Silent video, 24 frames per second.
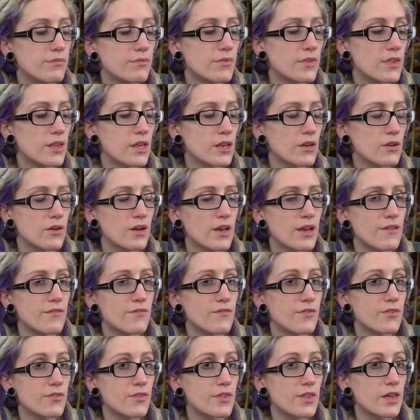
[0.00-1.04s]
they don't have
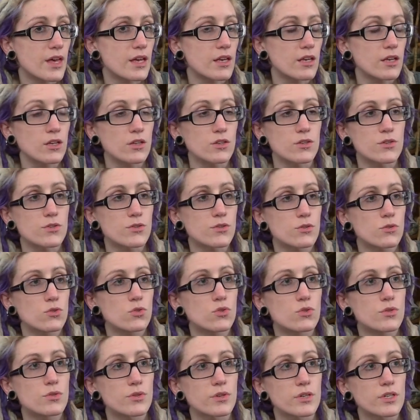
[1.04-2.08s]
that good
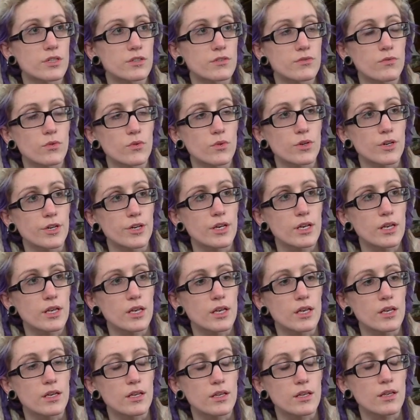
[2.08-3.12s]
drugs for it,
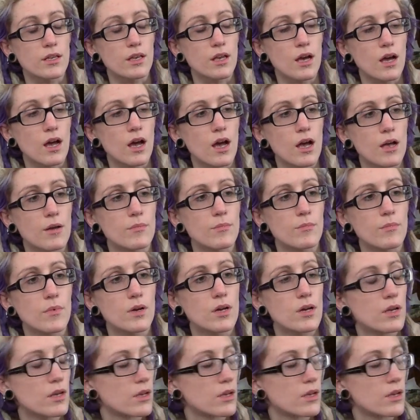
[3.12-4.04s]
and I'm